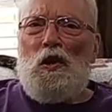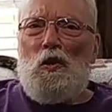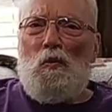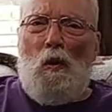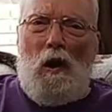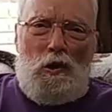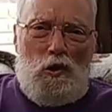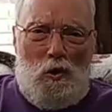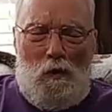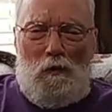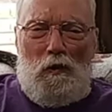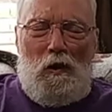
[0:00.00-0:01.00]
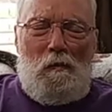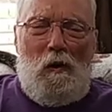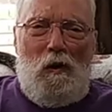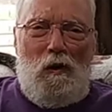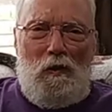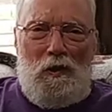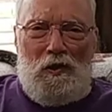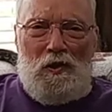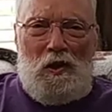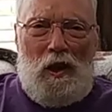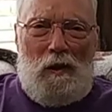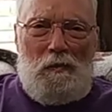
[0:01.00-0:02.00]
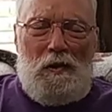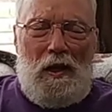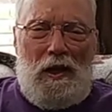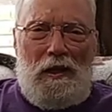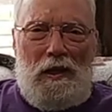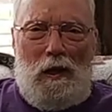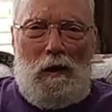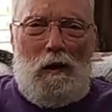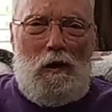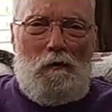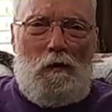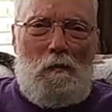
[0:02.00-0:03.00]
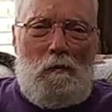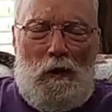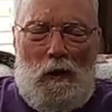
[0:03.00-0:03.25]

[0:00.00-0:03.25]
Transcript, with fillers: You watch over them all this time, take care of them.